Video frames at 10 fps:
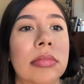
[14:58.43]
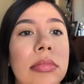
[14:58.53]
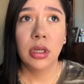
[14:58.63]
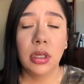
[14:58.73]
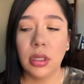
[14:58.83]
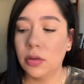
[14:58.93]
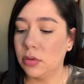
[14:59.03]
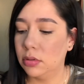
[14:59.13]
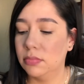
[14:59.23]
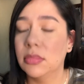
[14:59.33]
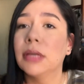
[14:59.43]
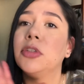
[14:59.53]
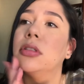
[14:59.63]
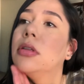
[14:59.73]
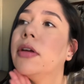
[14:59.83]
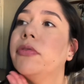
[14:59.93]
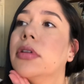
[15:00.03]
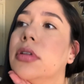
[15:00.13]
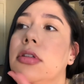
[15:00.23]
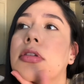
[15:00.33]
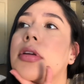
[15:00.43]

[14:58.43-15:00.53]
You know what? I'm just not feeling it today.